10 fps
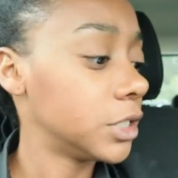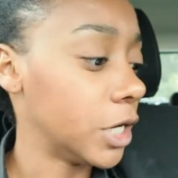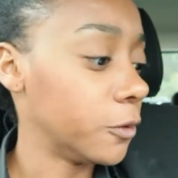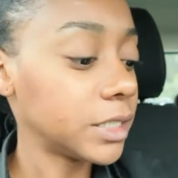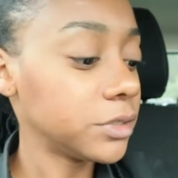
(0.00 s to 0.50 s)

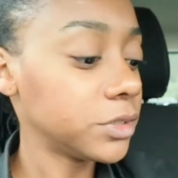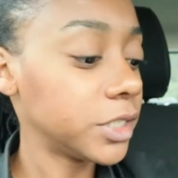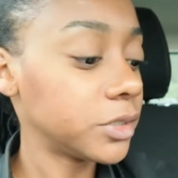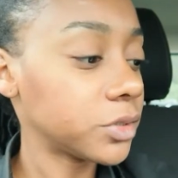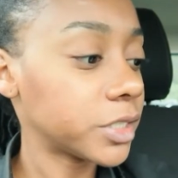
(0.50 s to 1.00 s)
No. And
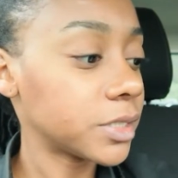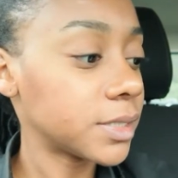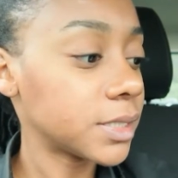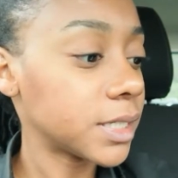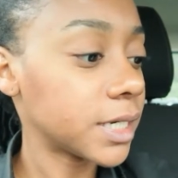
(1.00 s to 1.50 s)
then you can
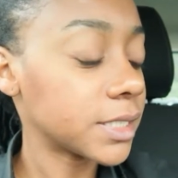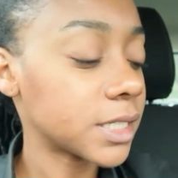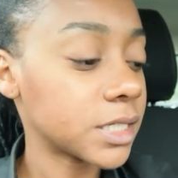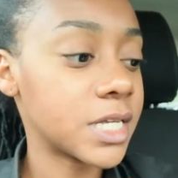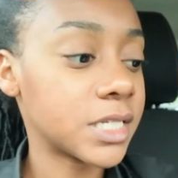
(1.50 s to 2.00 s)
see, guys,
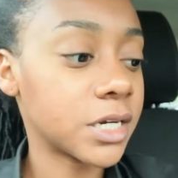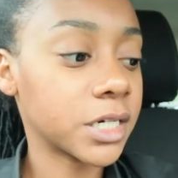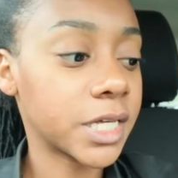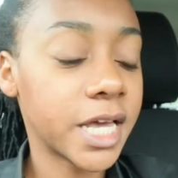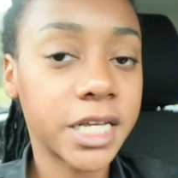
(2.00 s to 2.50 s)
that I
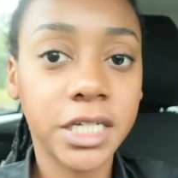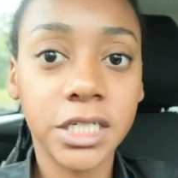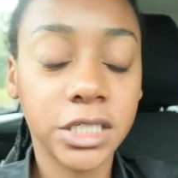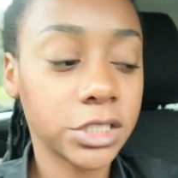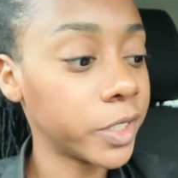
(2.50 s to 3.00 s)
start
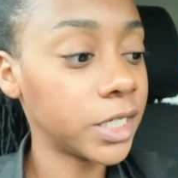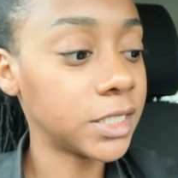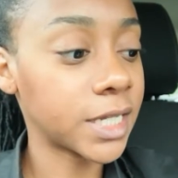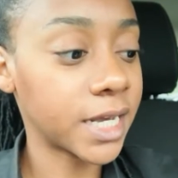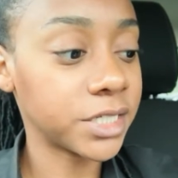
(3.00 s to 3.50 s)
getting
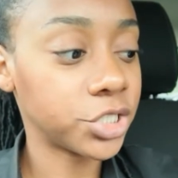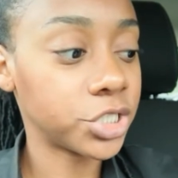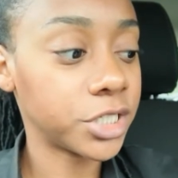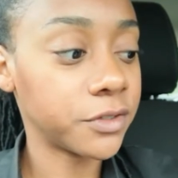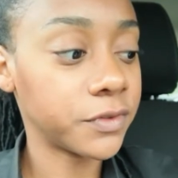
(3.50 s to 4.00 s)
really nice
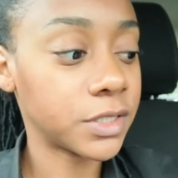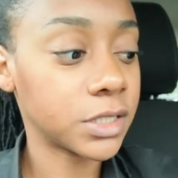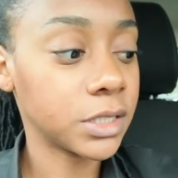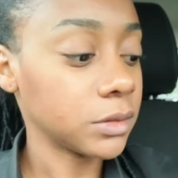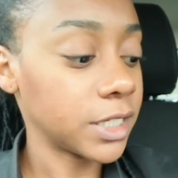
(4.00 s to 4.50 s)

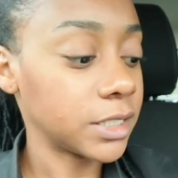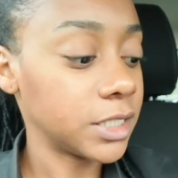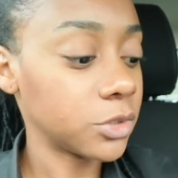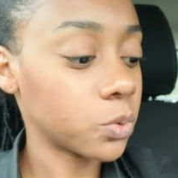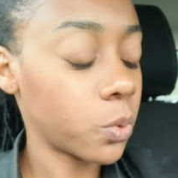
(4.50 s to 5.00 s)
shifts. Like
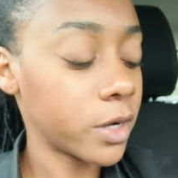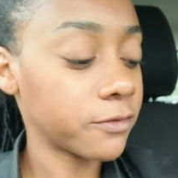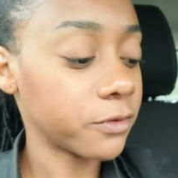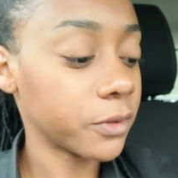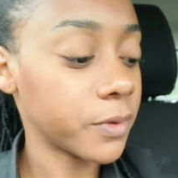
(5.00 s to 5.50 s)
this
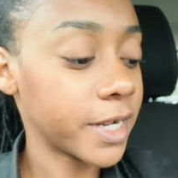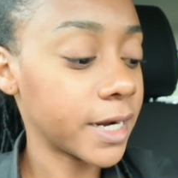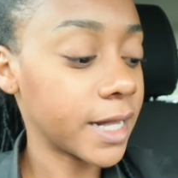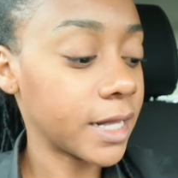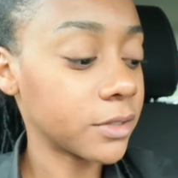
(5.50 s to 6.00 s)
one for
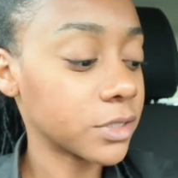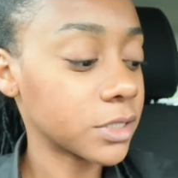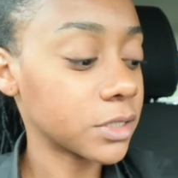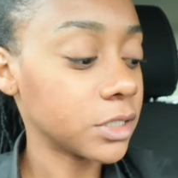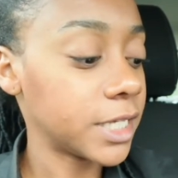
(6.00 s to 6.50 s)

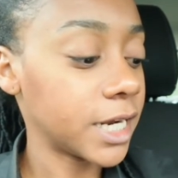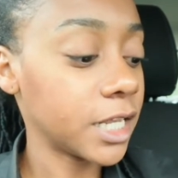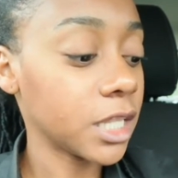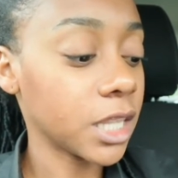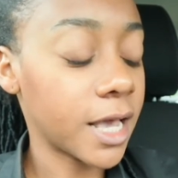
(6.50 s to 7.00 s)
warehouse that
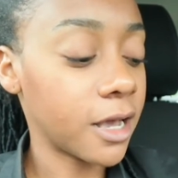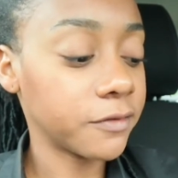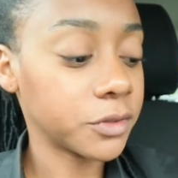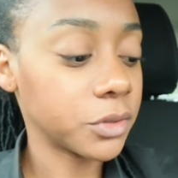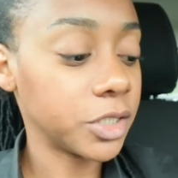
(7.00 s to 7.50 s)
I
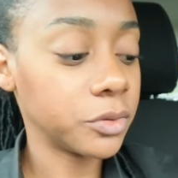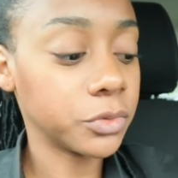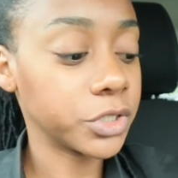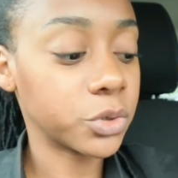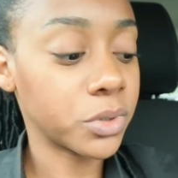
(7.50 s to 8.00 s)
loved
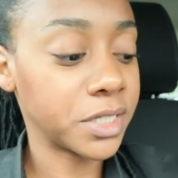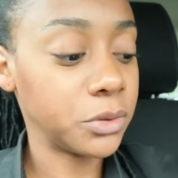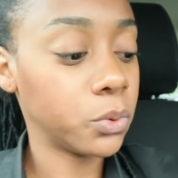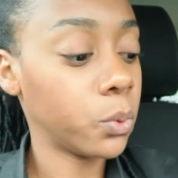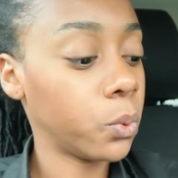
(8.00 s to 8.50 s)
and was
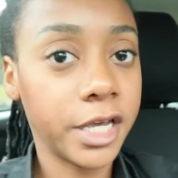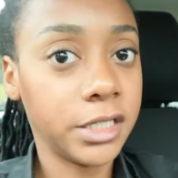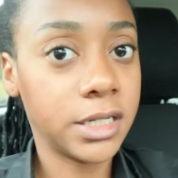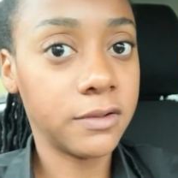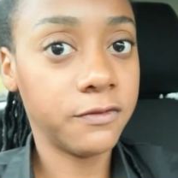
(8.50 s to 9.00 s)

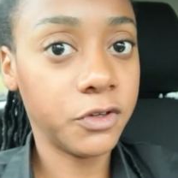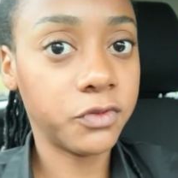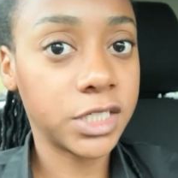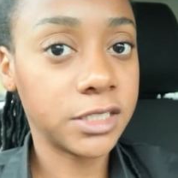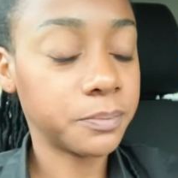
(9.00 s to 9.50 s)

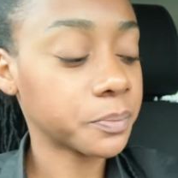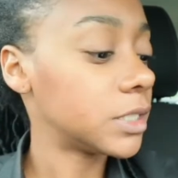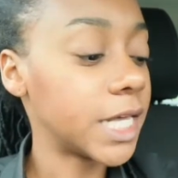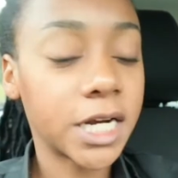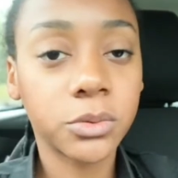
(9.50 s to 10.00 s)
$28.50.
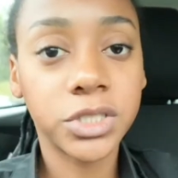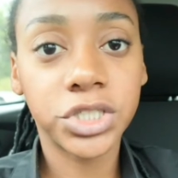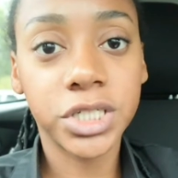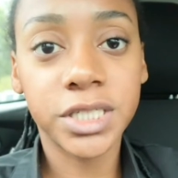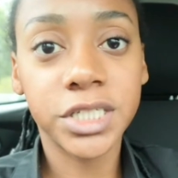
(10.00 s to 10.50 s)
That I would
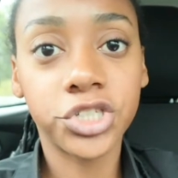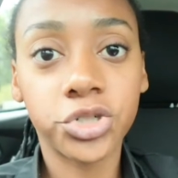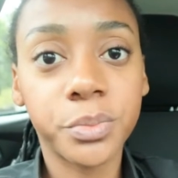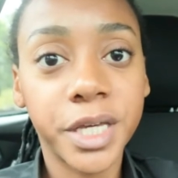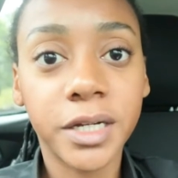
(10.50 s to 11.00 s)
just need
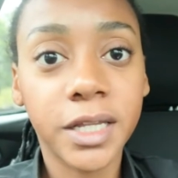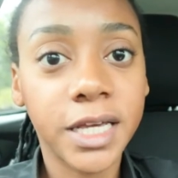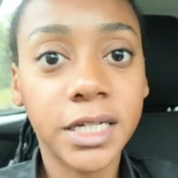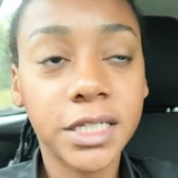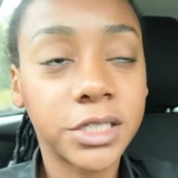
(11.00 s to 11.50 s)
to make
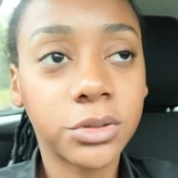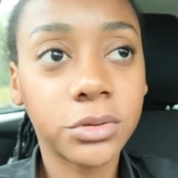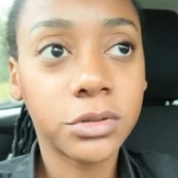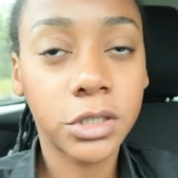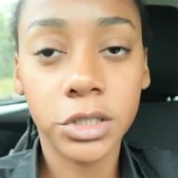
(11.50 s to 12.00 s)
like
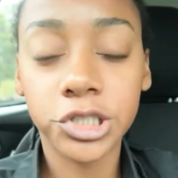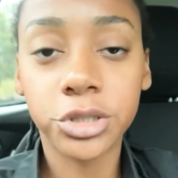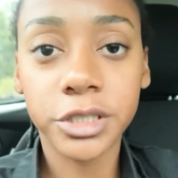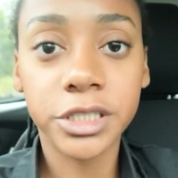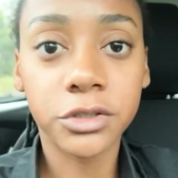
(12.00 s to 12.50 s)
little
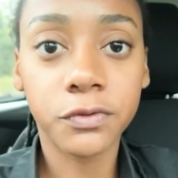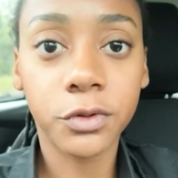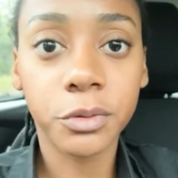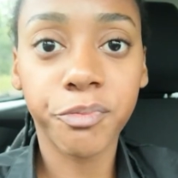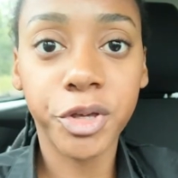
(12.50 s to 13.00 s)
groceries
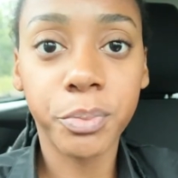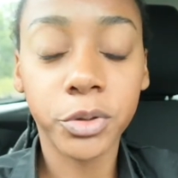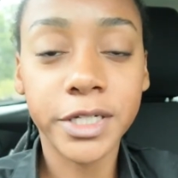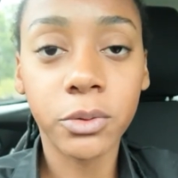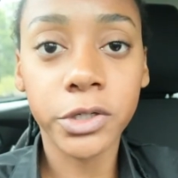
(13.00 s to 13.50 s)
for
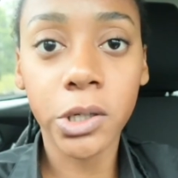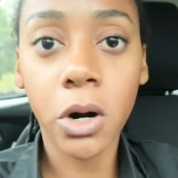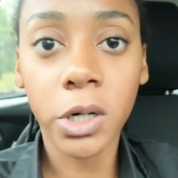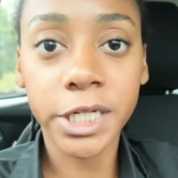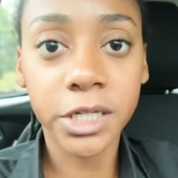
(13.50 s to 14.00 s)
people that were
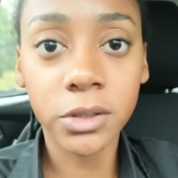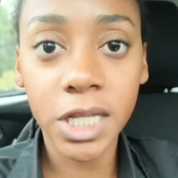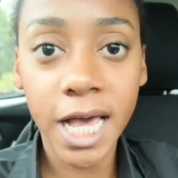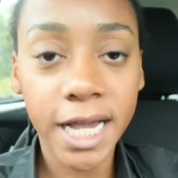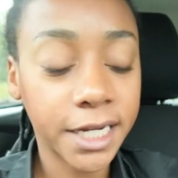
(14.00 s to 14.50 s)
ordering
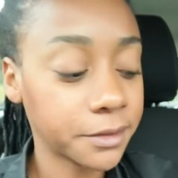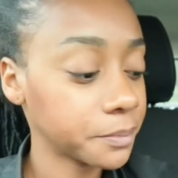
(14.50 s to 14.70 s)
online.